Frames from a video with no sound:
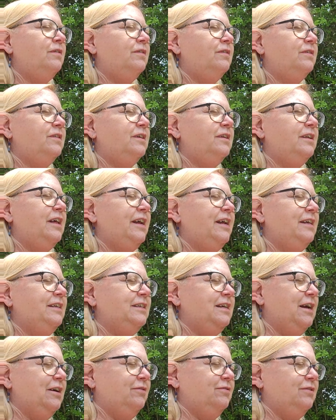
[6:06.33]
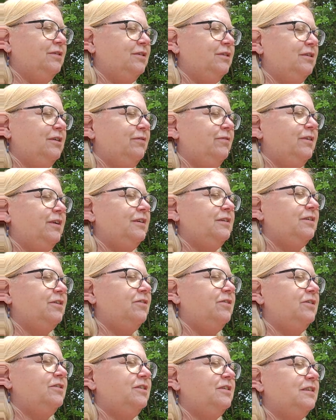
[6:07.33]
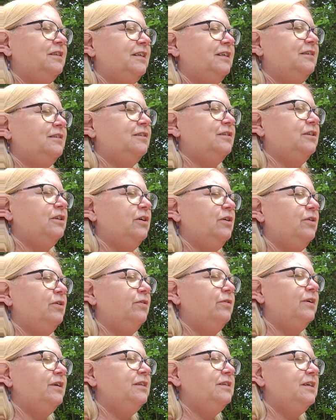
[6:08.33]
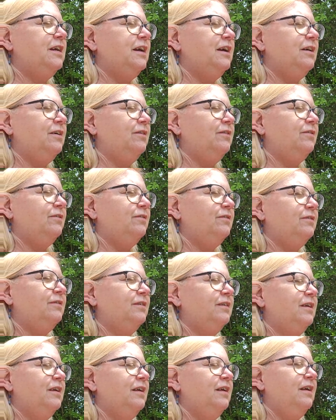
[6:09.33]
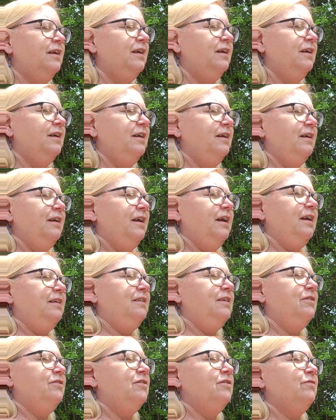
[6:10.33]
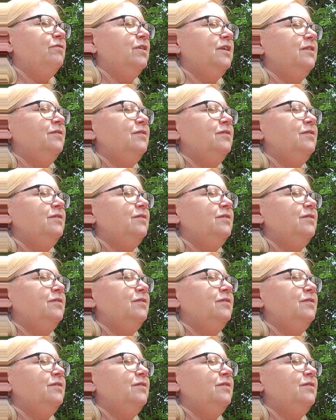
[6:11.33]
the light down. So you want to consciously slow it down. And then on one of